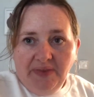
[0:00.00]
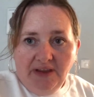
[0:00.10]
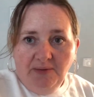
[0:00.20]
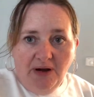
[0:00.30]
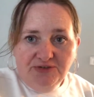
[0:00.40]

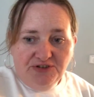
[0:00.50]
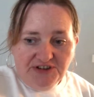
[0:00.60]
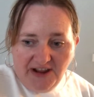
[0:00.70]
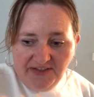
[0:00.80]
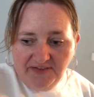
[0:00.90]
Well, George
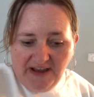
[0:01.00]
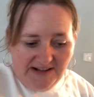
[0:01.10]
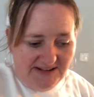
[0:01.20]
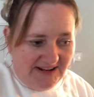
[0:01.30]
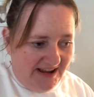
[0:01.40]
had the van
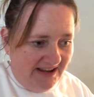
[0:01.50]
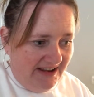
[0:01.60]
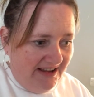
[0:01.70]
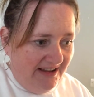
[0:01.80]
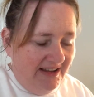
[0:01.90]
today
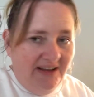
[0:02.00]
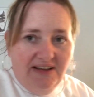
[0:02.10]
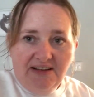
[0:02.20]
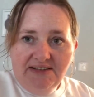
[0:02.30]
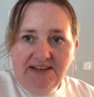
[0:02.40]

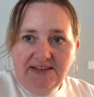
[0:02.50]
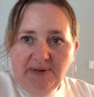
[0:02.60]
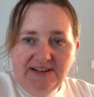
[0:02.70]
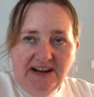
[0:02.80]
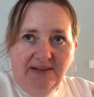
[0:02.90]
because he's away
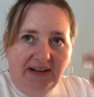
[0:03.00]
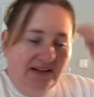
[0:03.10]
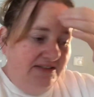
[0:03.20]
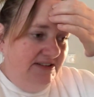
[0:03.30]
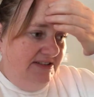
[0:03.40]
down to
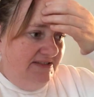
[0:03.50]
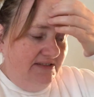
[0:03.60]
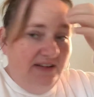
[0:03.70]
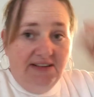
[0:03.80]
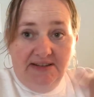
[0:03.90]
England.
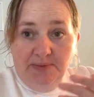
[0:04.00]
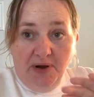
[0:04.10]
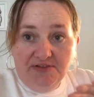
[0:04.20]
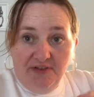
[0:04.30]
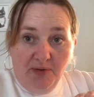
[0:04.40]
He works
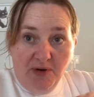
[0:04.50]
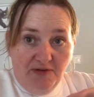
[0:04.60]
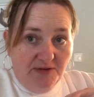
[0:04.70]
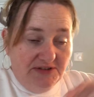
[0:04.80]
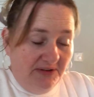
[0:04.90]
for
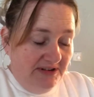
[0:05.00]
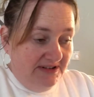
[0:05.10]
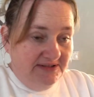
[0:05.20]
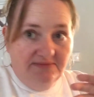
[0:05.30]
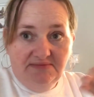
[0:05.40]
removal, so he's
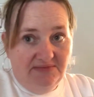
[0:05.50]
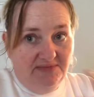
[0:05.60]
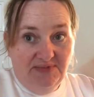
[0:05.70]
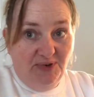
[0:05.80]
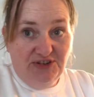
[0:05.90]

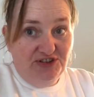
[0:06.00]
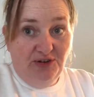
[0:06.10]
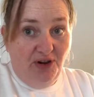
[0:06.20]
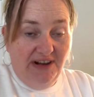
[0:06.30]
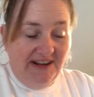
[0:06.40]
not just on
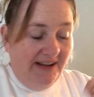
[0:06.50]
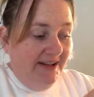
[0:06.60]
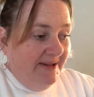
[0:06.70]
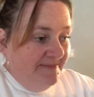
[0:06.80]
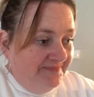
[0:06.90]
holiday.
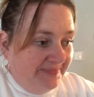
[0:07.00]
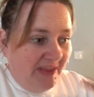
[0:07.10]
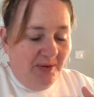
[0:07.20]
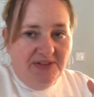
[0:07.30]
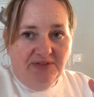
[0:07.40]
He
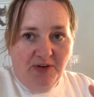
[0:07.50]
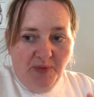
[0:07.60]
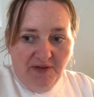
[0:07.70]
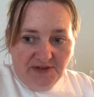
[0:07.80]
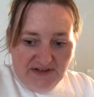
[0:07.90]
works for
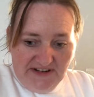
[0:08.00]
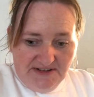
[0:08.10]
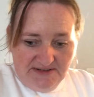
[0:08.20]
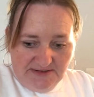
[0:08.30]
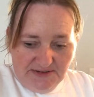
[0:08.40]
removal, so he's
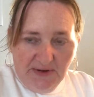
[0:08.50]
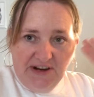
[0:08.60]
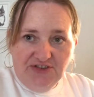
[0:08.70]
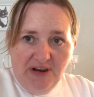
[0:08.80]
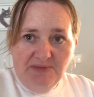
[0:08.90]
doing a
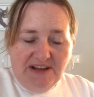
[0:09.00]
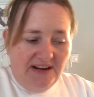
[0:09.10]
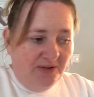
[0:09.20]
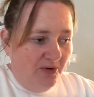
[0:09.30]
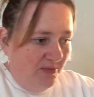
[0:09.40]
trip down to
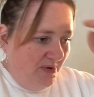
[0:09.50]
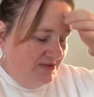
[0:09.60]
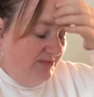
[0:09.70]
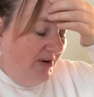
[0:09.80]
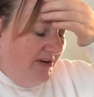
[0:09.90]
Cornwall
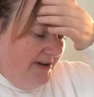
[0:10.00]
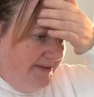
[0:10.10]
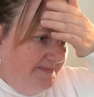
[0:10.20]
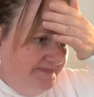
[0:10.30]
tomorrow.